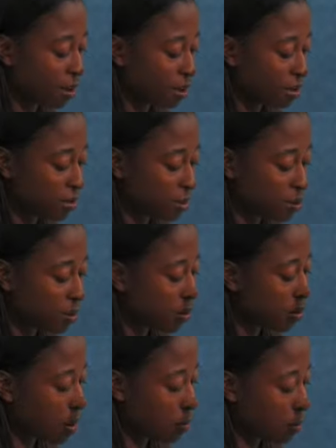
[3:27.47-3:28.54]
Something
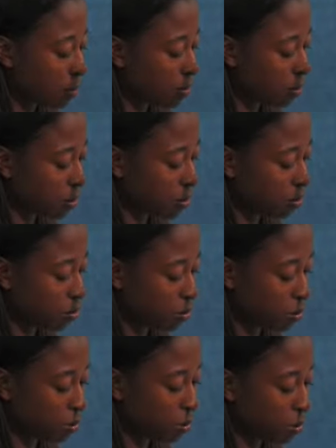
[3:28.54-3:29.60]
about motherhood
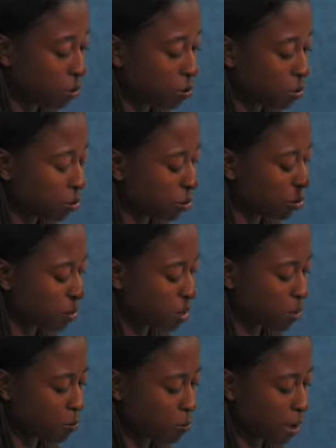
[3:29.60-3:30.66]
truly matured me in
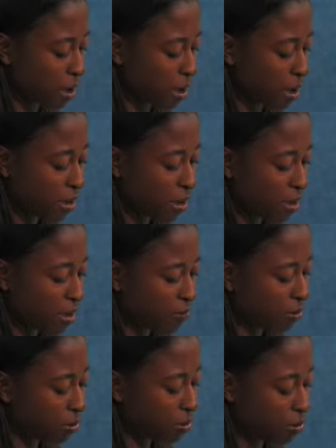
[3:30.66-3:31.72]
a way I can't even
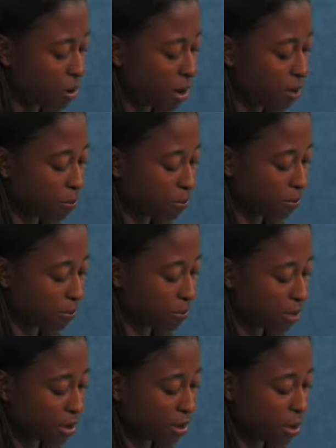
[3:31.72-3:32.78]
describe.
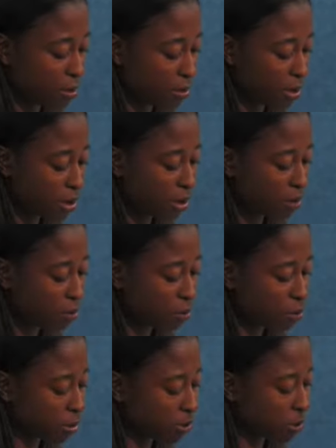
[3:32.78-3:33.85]
It gave me a new
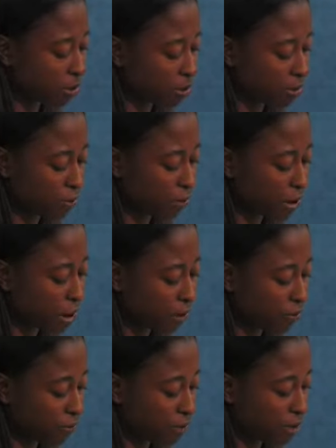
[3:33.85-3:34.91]
perspective of
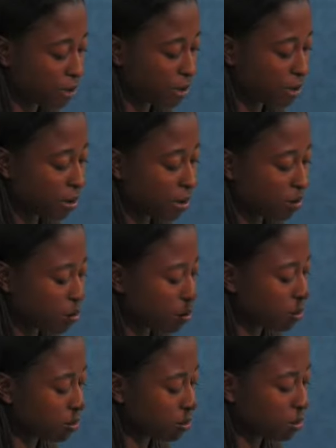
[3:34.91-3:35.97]
life. If the
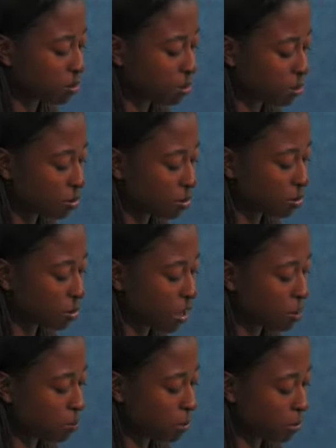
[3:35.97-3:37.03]
pregnancy centers
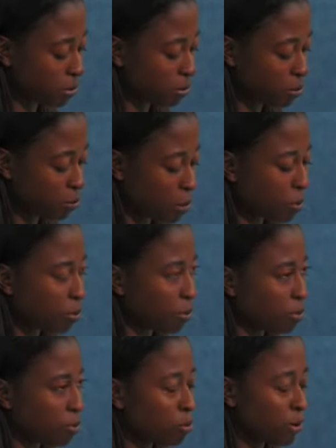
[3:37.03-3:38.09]
hadn't been there to walk me
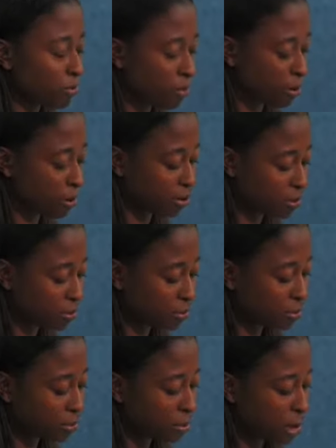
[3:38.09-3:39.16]
through my fears,
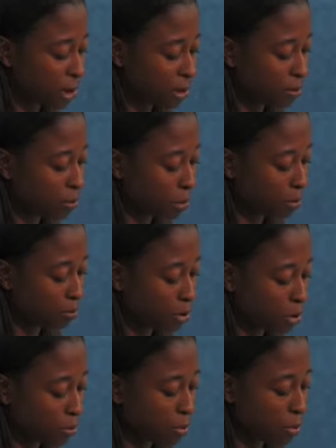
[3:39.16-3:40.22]
I never would have
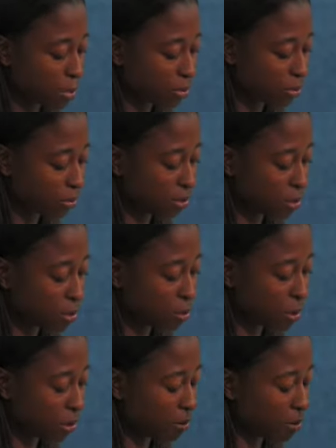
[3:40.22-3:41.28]
known the blessings that
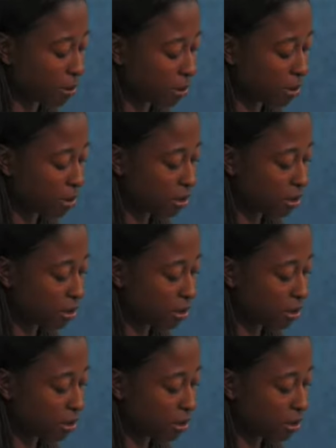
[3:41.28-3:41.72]
awaited me.